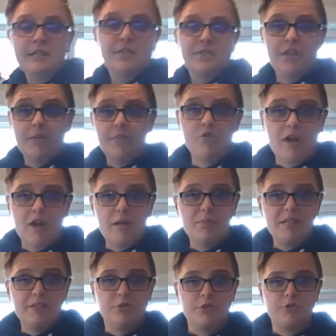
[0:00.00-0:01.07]
Some dried
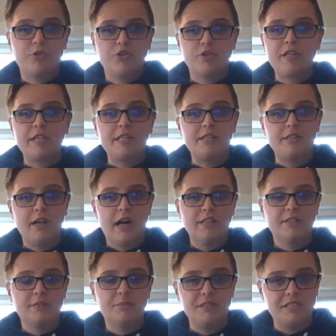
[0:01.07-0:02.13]
beans are treated
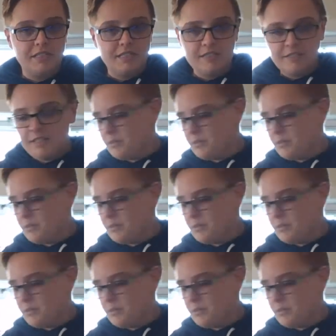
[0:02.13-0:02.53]
not to be seeds